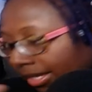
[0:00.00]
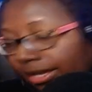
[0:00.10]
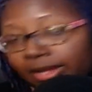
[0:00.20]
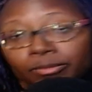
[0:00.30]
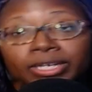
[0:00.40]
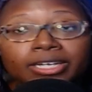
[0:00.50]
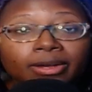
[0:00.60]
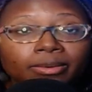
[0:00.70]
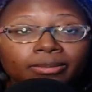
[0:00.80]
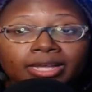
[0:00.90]
And we
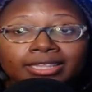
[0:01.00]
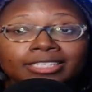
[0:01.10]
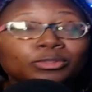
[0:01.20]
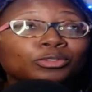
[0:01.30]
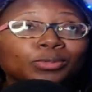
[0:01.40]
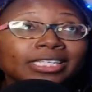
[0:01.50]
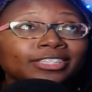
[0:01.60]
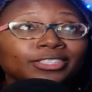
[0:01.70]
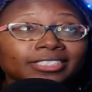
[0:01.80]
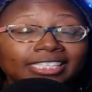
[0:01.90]
know this was
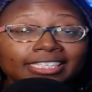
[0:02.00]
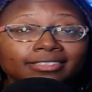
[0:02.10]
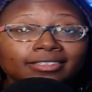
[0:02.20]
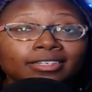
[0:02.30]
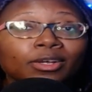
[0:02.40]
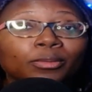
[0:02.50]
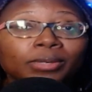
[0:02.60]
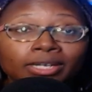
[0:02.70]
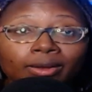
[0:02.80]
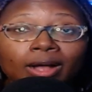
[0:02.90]
2013.
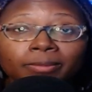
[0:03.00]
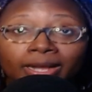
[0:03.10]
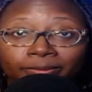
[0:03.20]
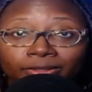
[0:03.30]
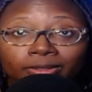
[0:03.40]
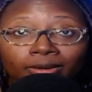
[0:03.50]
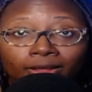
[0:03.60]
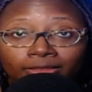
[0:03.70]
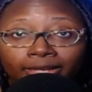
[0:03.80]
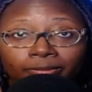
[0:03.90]
We know how popular
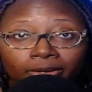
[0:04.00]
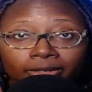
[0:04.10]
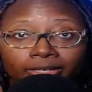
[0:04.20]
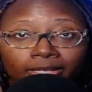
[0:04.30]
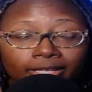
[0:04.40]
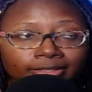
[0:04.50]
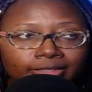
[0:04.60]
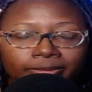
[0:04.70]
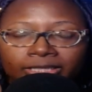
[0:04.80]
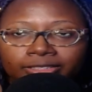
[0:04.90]
online marketing is.
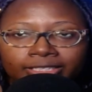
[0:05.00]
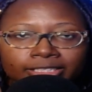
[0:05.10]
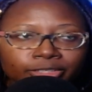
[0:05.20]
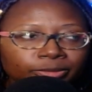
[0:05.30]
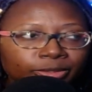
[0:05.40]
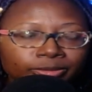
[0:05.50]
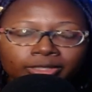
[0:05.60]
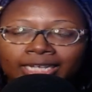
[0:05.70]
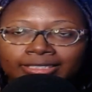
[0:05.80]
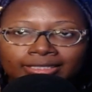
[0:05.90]
I mean, look at Temu,
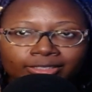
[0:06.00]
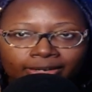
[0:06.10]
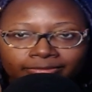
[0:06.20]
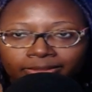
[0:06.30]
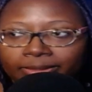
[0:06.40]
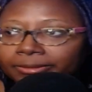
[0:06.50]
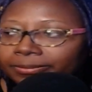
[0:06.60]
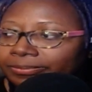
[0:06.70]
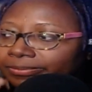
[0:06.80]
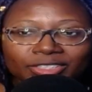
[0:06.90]
their asses are everywhere.
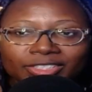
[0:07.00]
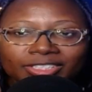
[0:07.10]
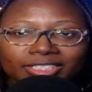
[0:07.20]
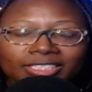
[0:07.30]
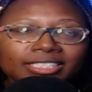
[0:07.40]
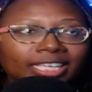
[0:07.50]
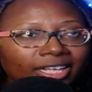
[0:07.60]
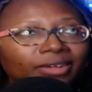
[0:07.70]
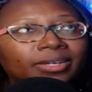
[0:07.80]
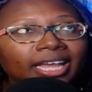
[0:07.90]
She's
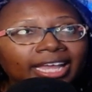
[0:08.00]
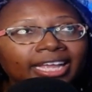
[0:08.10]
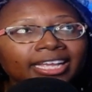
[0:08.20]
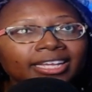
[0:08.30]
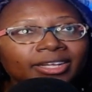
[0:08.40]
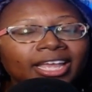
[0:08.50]
like, okay.